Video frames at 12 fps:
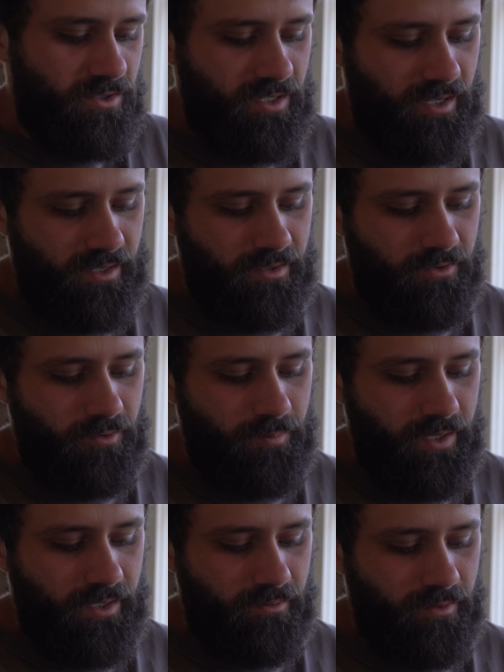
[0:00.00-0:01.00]
another
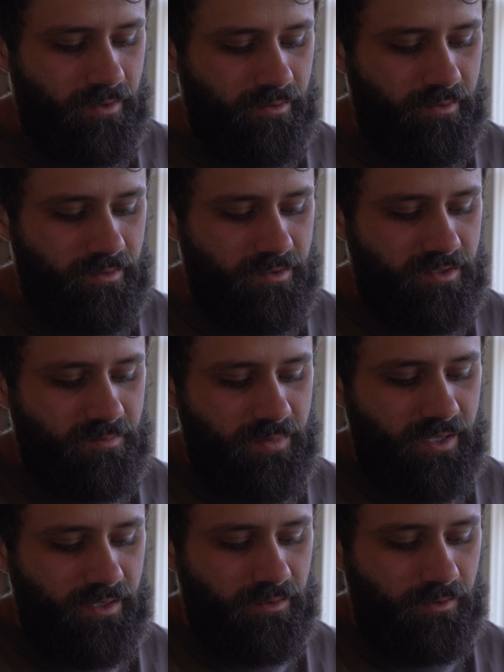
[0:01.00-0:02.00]
bean around it just to
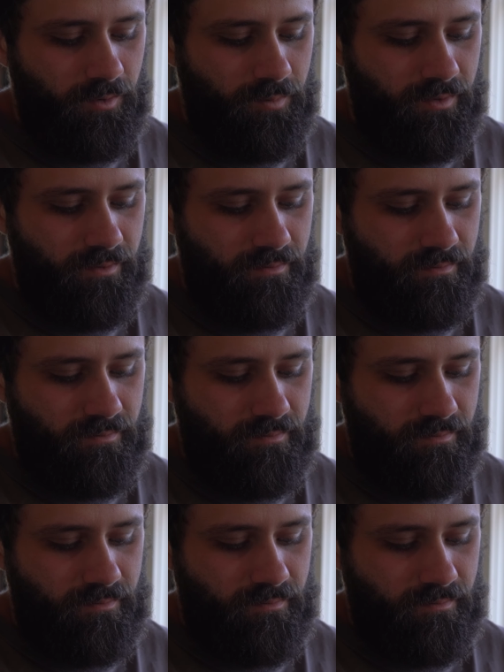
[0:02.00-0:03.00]
make it a little bit
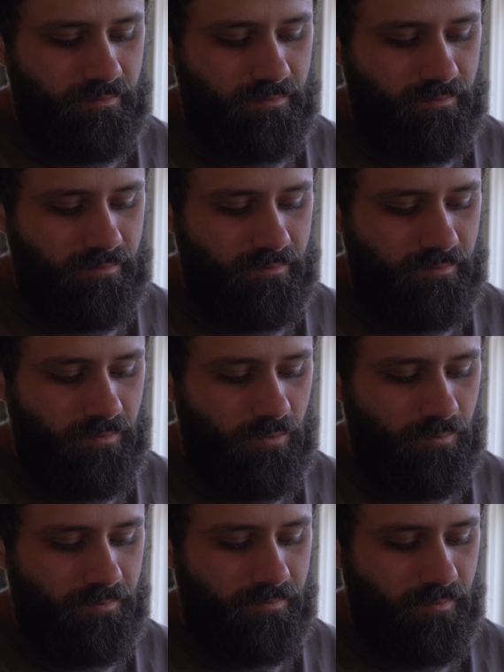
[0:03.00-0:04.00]

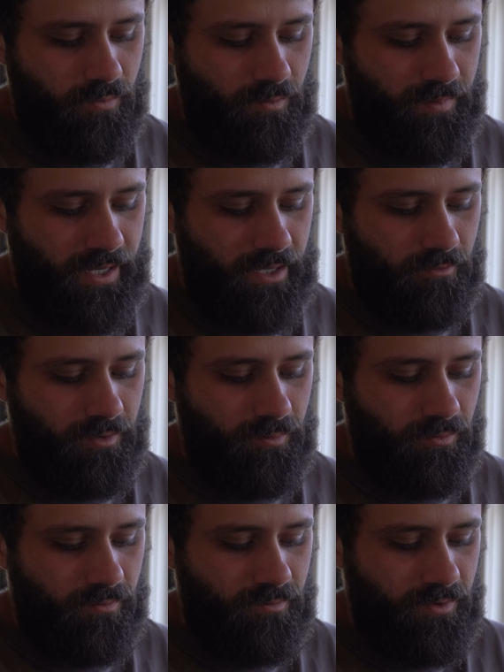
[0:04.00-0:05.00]
more
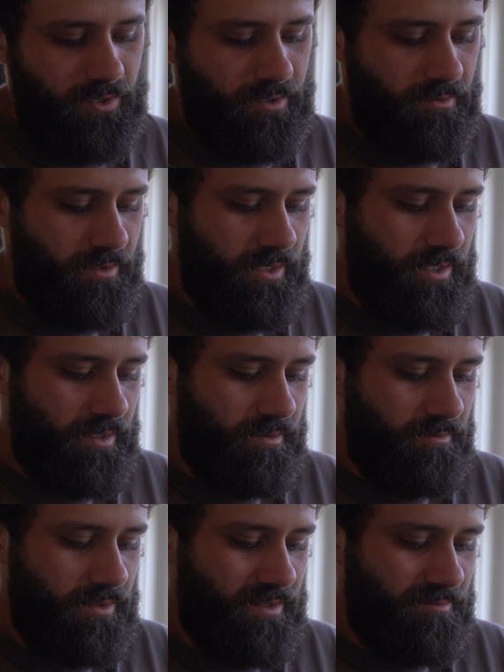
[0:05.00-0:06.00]
palatable when you go to eat it and you